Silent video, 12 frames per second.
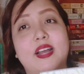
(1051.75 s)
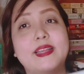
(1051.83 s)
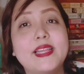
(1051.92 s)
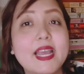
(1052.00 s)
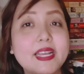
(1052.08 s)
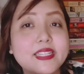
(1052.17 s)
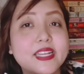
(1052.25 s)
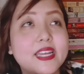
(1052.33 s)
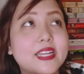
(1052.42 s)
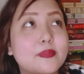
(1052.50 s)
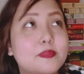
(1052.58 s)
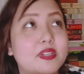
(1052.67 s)
I liked
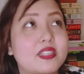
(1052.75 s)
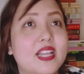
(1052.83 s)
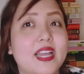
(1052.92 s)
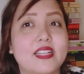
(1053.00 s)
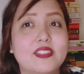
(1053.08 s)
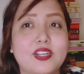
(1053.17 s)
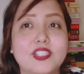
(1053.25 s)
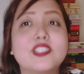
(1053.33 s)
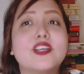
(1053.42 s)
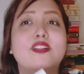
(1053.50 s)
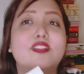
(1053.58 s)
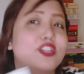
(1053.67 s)
it, but like not
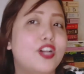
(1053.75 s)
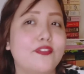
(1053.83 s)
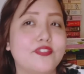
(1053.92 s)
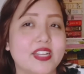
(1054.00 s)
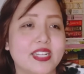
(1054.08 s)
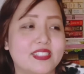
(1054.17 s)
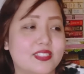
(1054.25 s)
loved it.